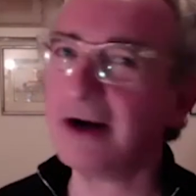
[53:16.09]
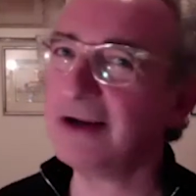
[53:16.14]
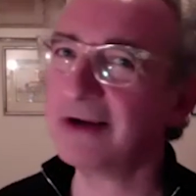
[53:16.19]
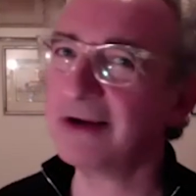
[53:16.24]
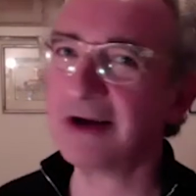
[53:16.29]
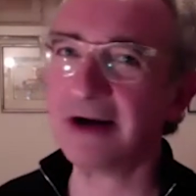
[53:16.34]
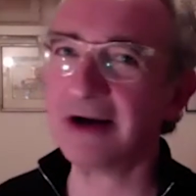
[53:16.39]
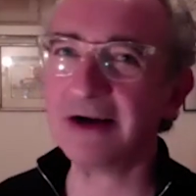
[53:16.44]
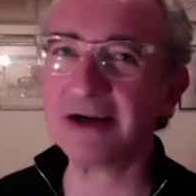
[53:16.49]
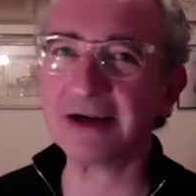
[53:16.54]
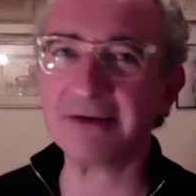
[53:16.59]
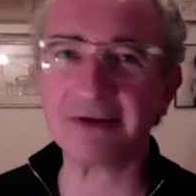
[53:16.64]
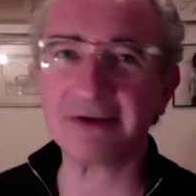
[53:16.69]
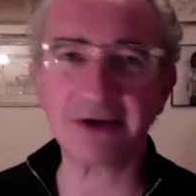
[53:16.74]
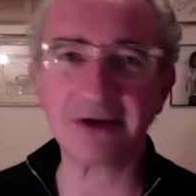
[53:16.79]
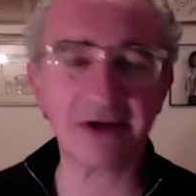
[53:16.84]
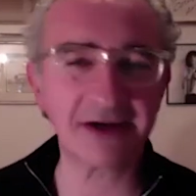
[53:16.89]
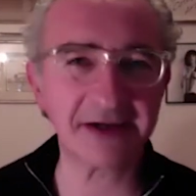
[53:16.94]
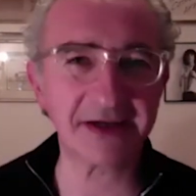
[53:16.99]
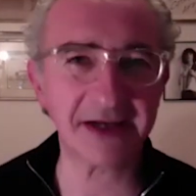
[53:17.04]
Oh, you can't
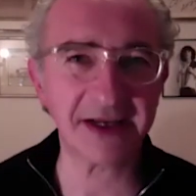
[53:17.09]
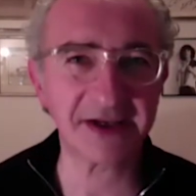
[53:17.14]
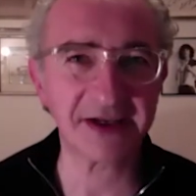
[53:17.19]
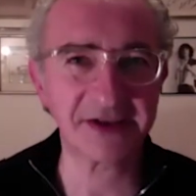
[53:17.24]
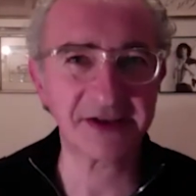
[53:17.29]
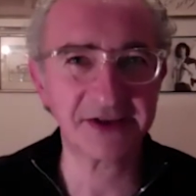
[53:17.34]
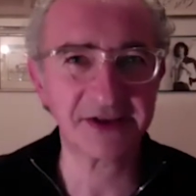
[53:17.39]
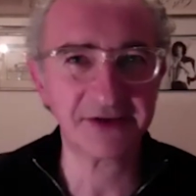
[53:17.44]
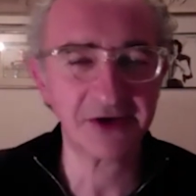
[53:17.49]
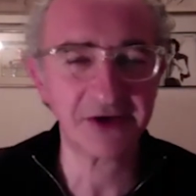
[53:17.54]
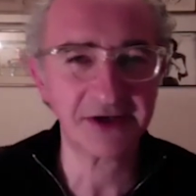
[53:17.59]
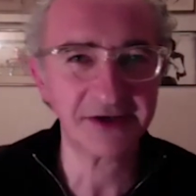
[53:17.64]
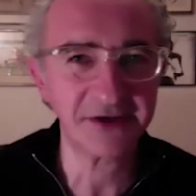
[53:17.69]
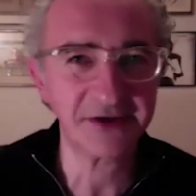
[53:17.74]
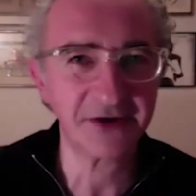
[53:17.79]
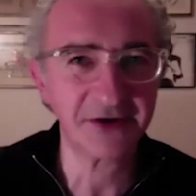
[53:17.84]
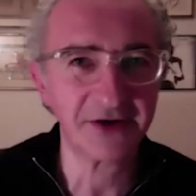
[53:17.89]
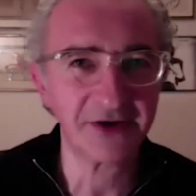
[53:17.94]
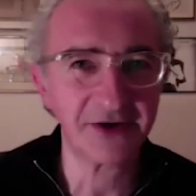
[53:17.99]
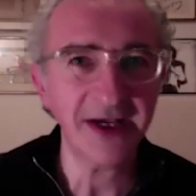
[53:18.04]
go on holiday because you've
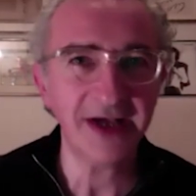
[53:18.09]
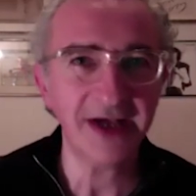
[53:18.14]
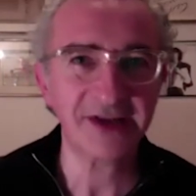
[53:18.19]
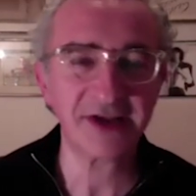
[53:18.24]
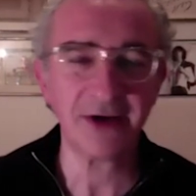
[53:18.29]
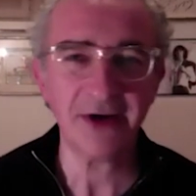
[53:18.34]
got a dog.